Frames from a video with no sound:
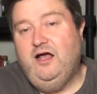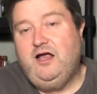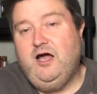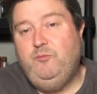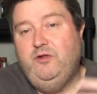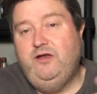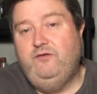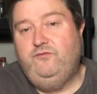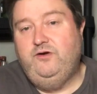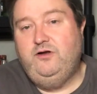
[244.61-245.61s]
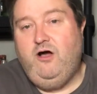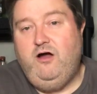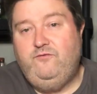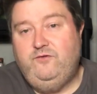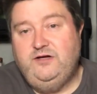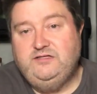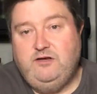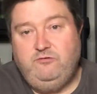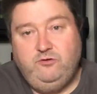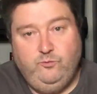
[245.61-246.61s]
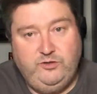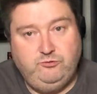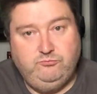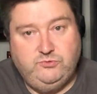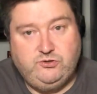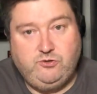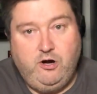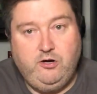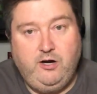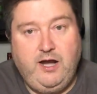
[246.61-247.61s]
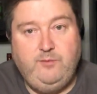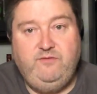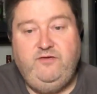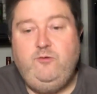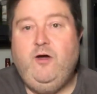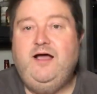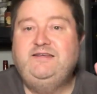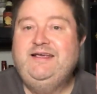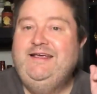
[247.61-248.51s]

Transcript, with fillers: a couple of different offerings that were a little bit stronger A B V wise,